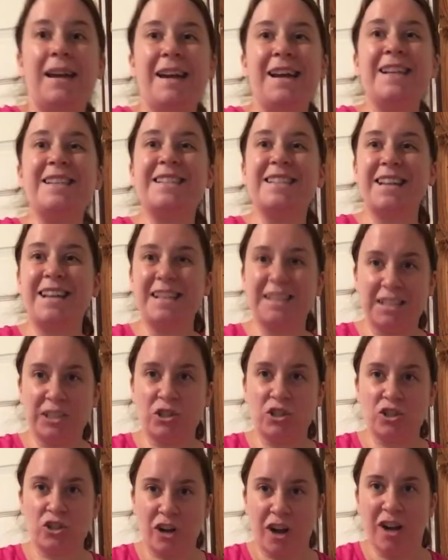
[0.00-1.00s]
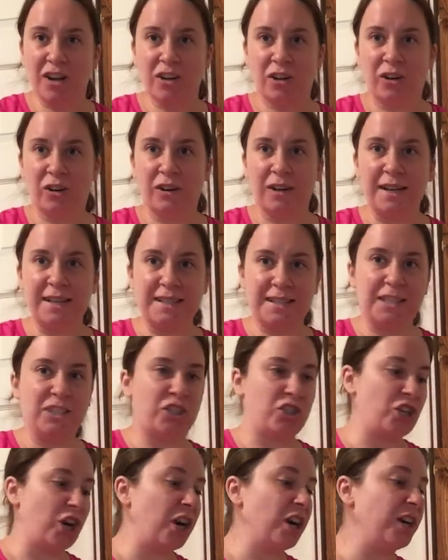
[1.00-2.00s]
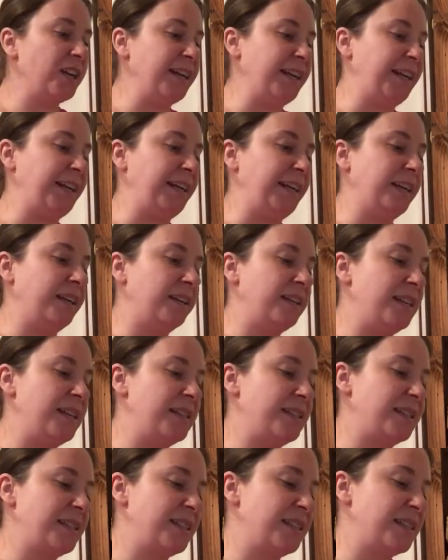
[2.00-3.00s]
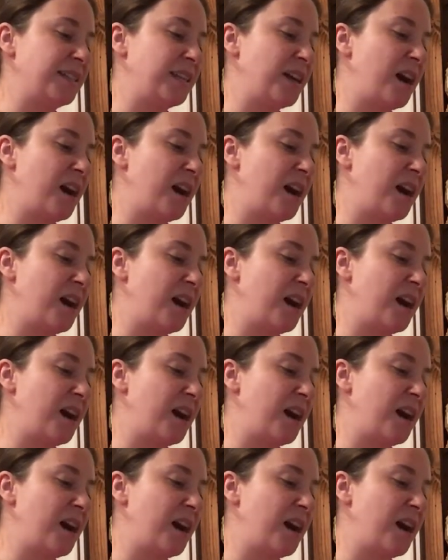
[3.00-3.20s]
it's a struggle. It's a journey. It's